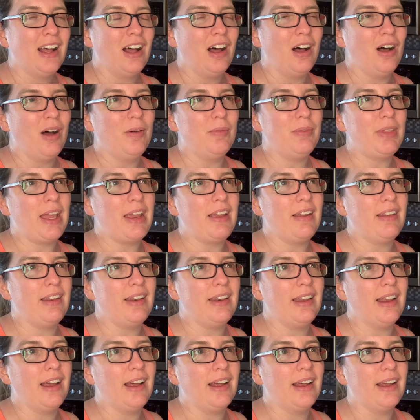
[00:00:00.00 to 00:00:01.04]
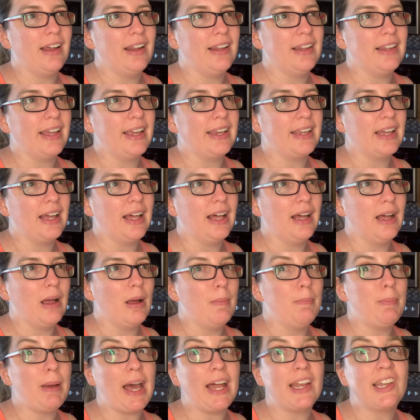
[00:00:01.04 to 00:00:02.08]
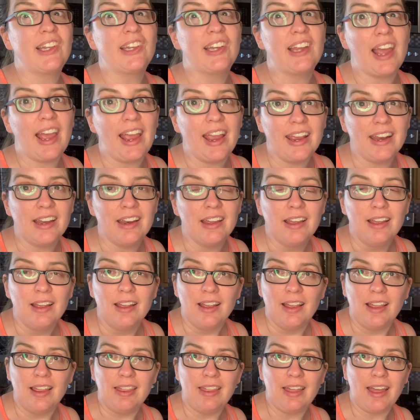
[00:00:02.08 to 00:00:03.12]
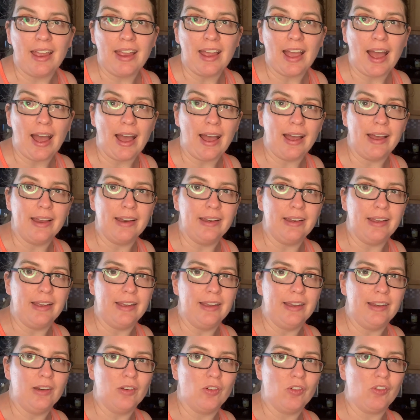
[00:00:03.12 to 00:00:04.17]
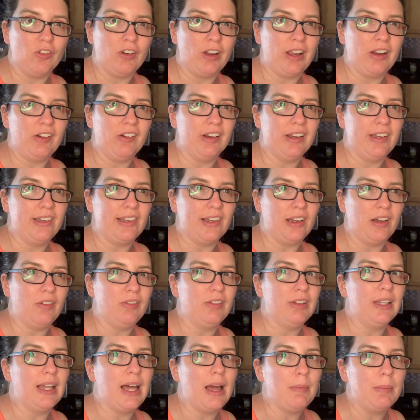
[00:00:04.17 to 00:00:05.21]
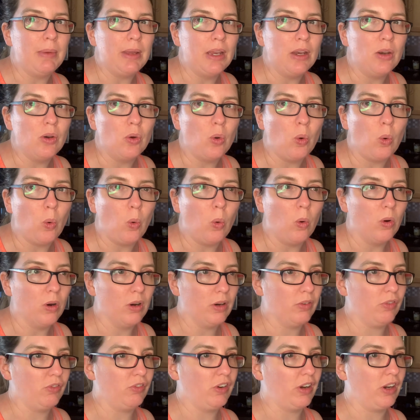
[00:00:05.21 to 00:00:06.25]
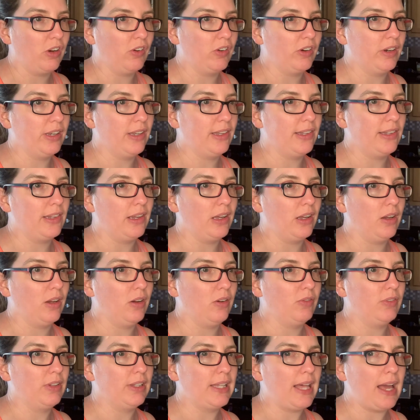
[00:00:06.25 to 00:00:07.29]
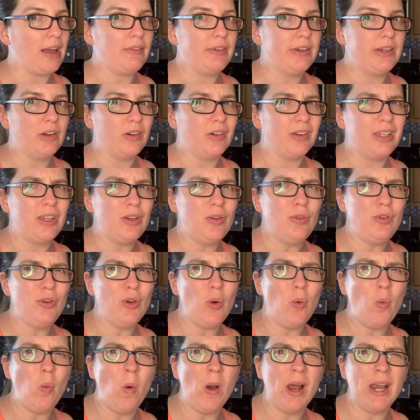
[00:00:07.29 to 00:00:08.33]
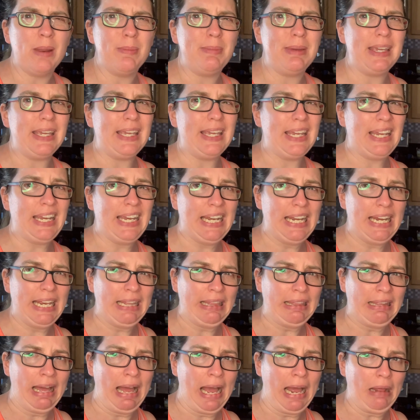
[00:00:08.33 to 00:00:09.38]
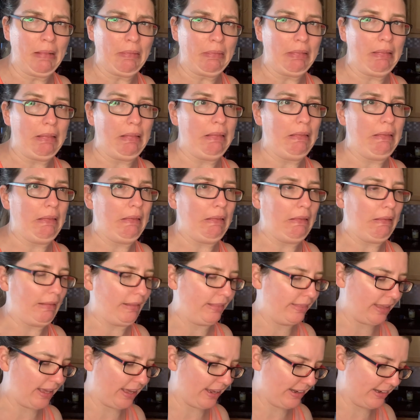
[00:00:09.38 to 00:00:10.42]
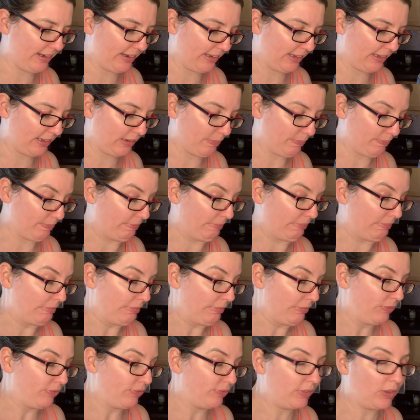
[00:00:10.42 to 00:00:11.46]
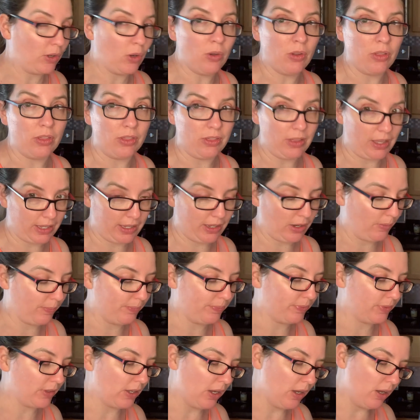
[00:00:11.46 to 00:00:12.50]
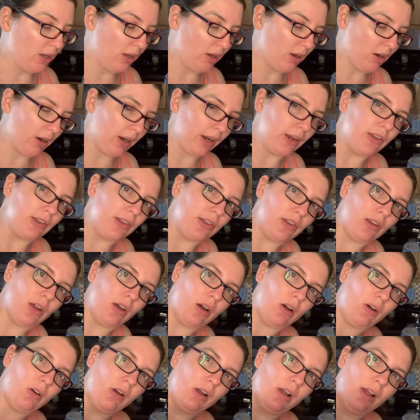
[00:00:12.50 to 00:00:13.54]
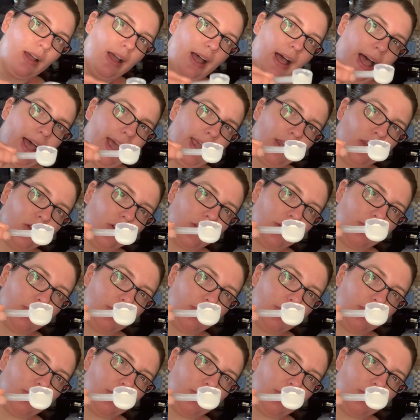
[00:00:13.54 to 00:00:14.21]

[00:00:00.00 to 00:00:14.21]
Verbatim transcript: um, they uh, like uh, Cascade. They add in a fragrance of lemon or a fragrance of lavender. You don't want to be eating that. Ugh, that's just mm, no, thank you. All right, so I use